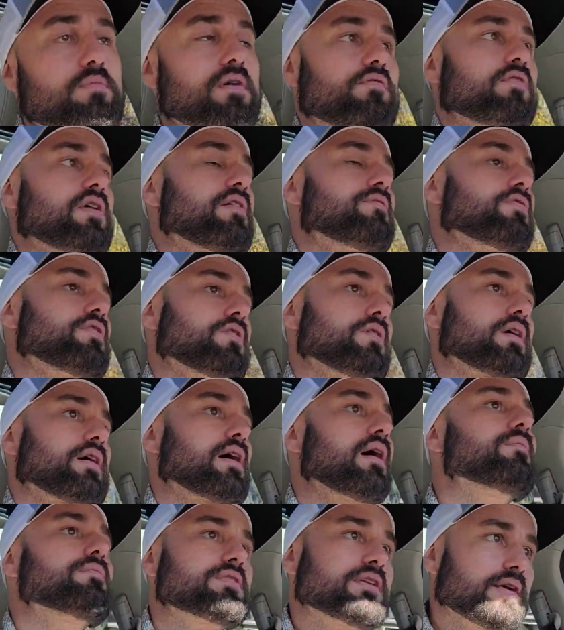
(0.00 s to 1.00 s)
of revenue that
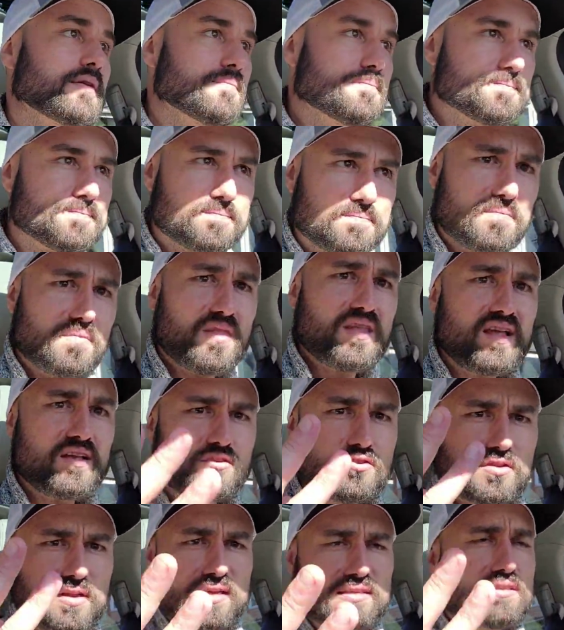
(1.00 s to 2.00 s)
comes in.
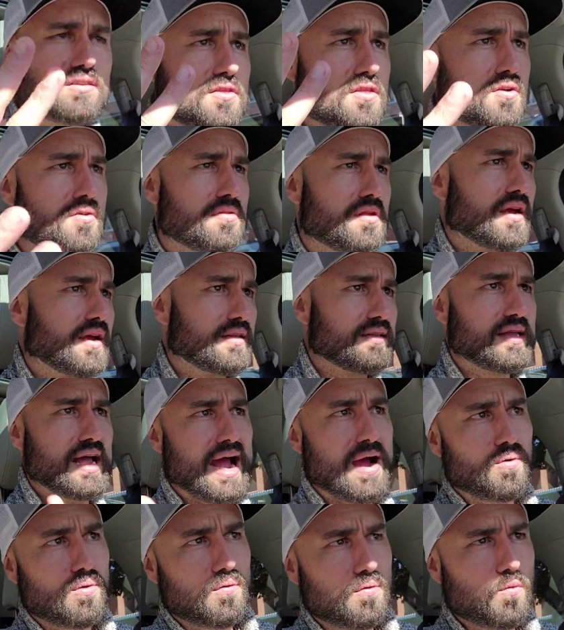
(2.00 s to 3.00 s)
So that's the third thing.
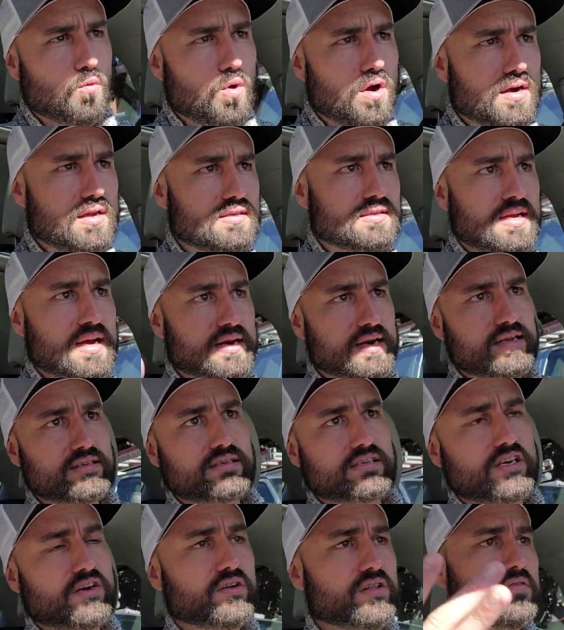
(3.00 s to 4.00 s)
That one is not
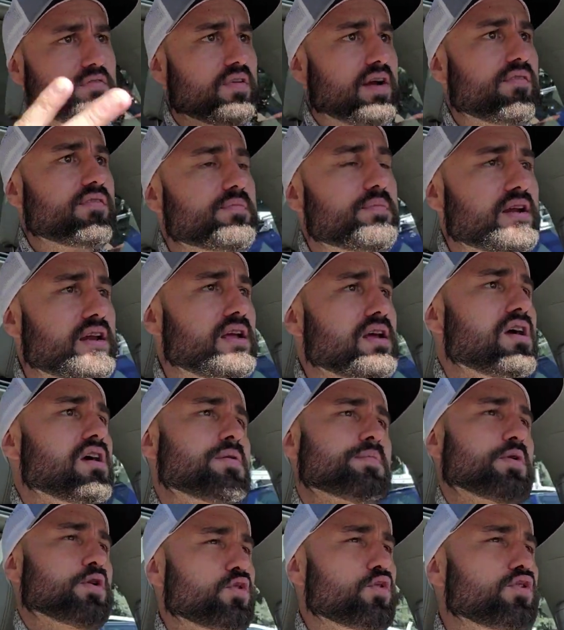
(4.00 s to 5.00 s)
necessarily for everybody,
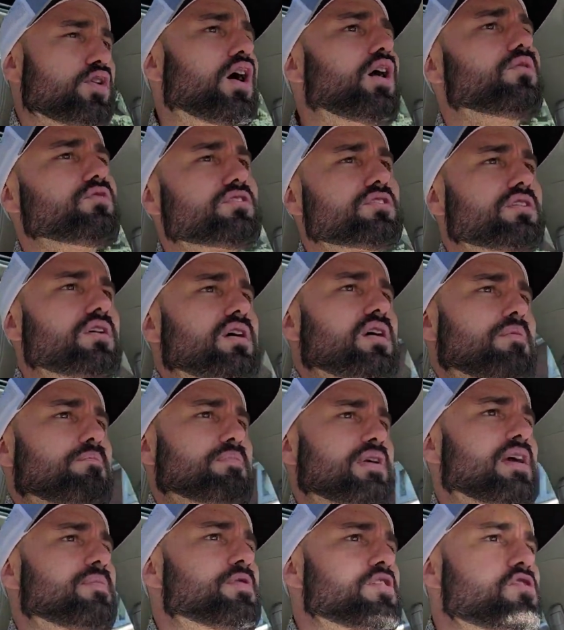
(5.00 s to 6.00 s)
but who knows?
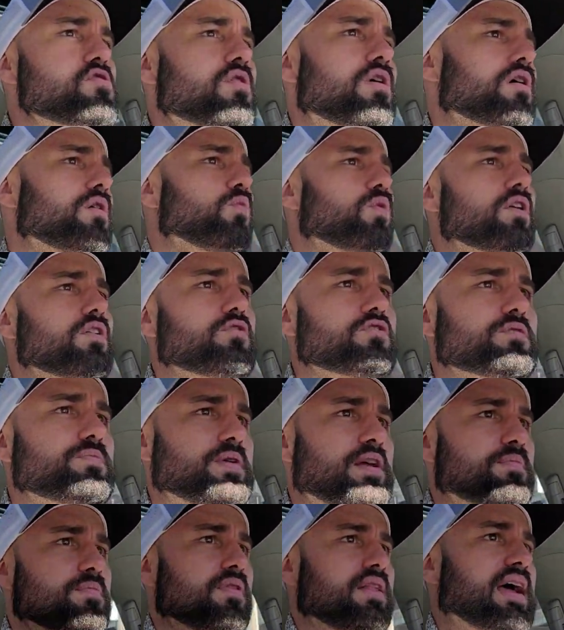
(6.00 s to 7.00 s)
Maybe you are one of those
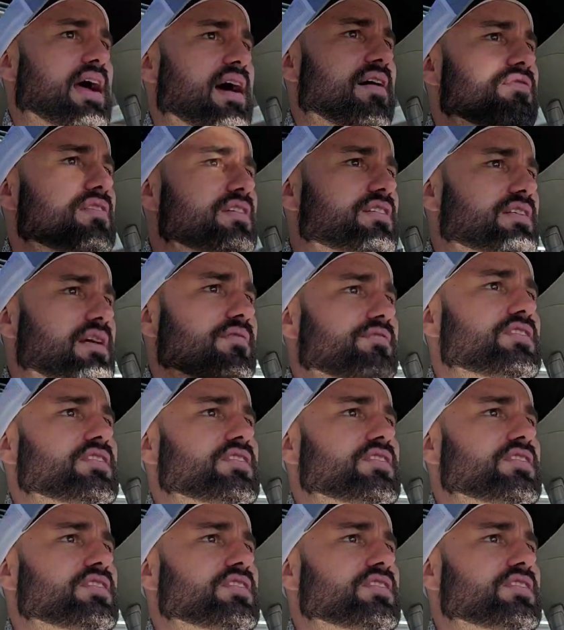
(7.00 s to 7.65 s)
people that have these set of